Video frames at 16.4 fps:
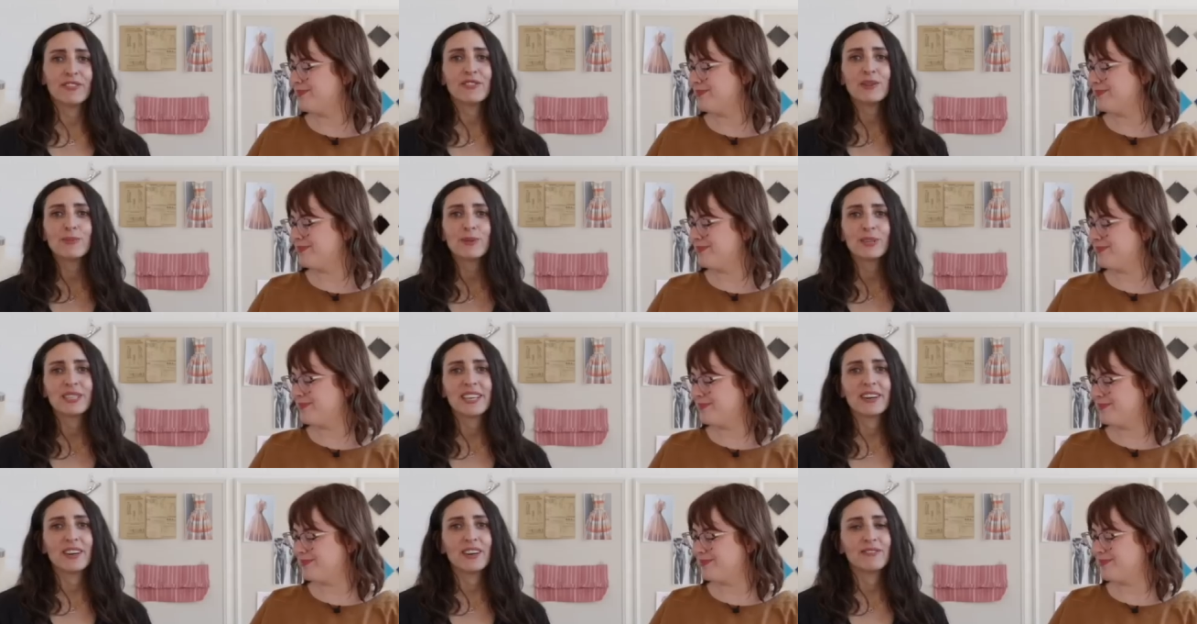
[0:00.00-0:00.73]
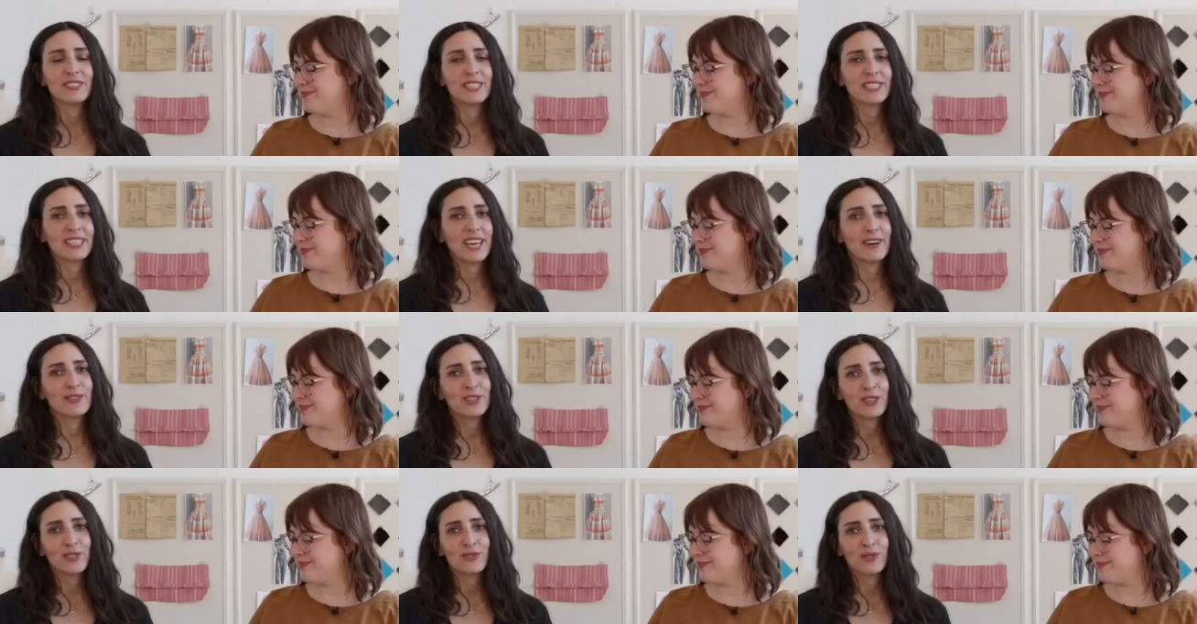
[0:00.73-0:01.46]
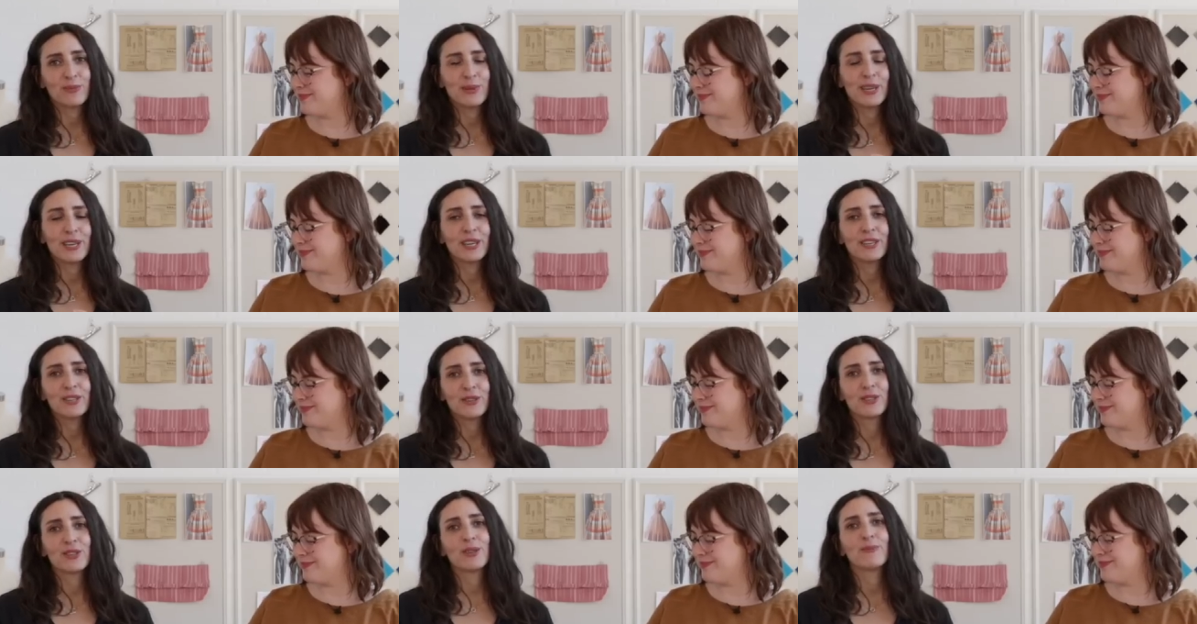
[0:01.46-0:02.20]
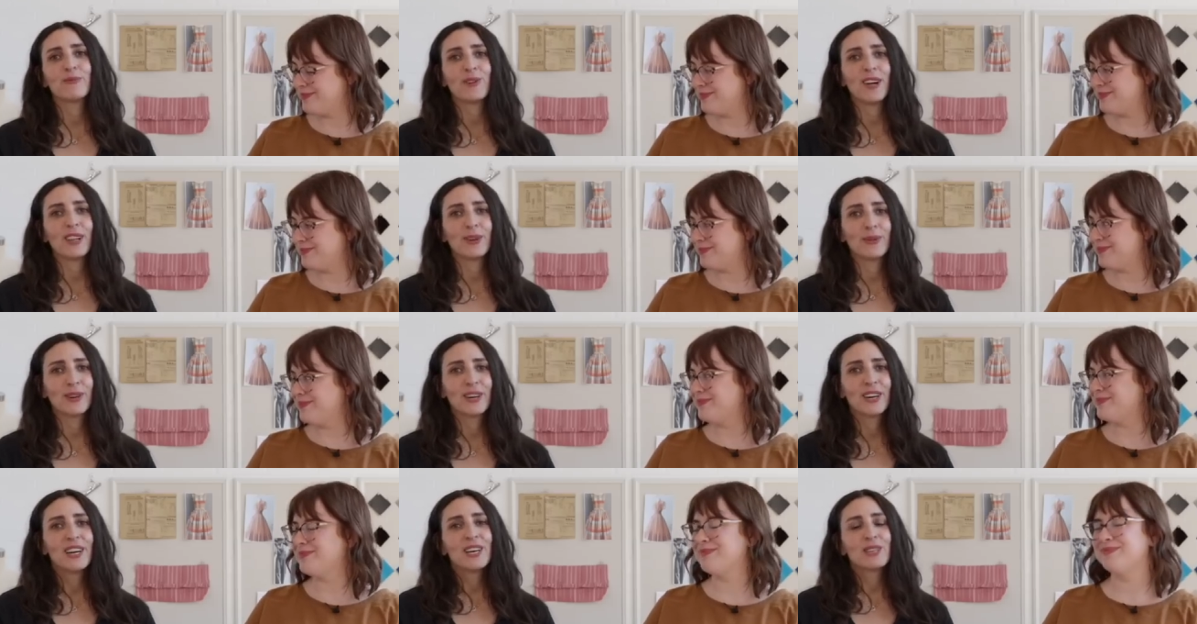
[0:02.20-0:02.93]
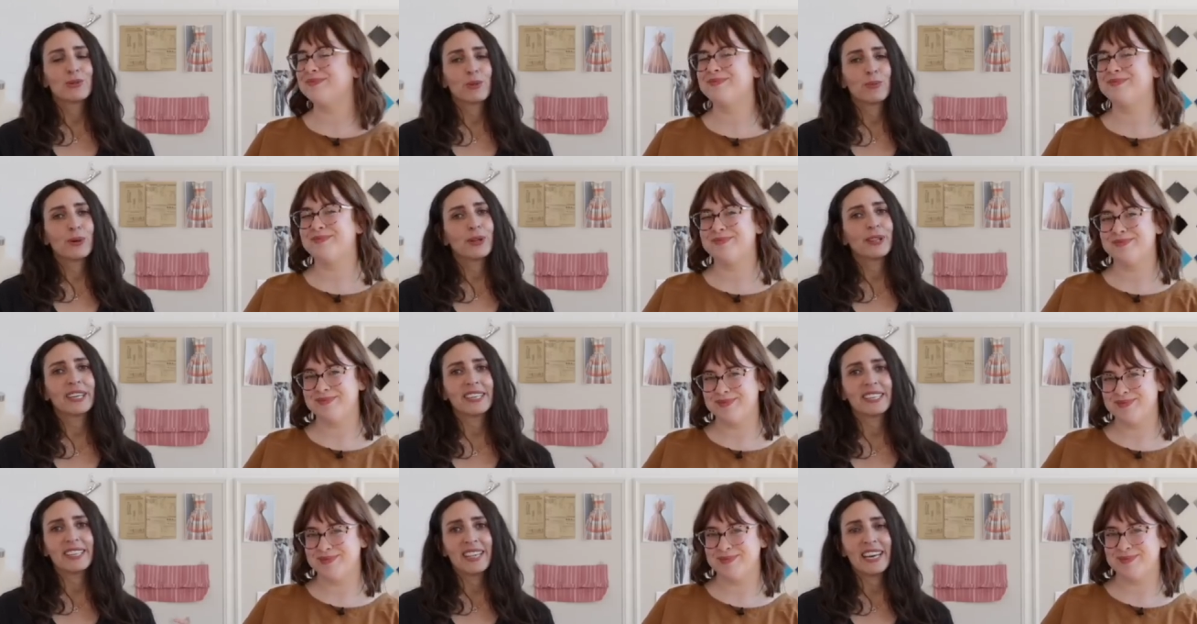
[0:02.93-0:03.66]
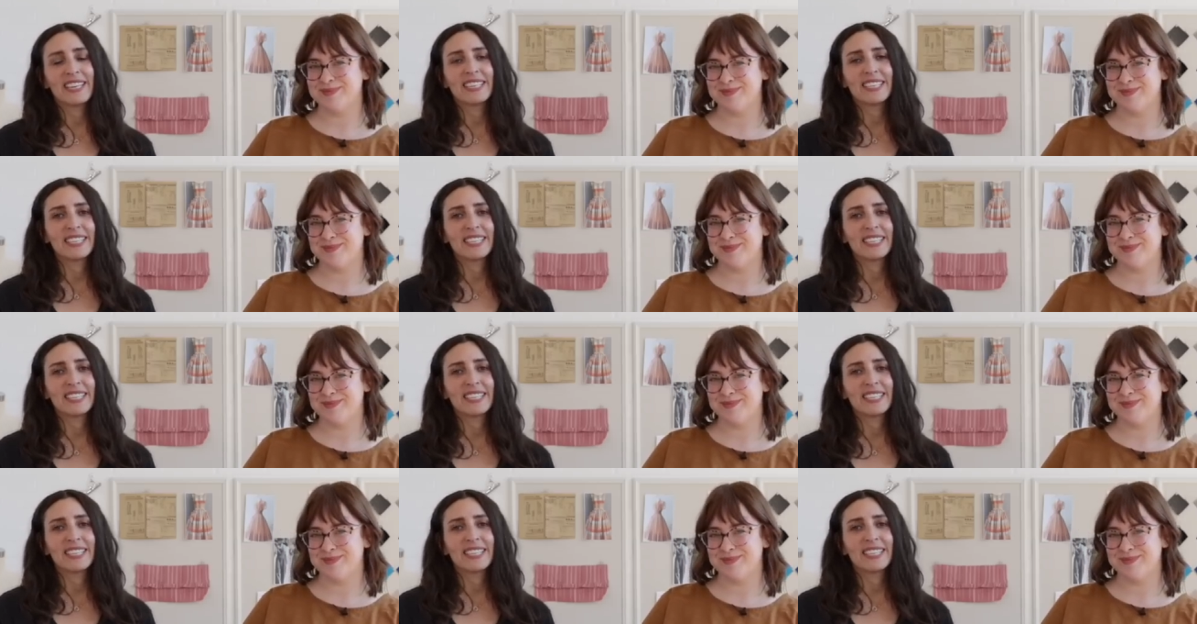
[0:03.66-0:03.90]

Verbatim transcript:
Speaker 1: fifty percent off discount just for being a YouTube follower. So we'll put a link to that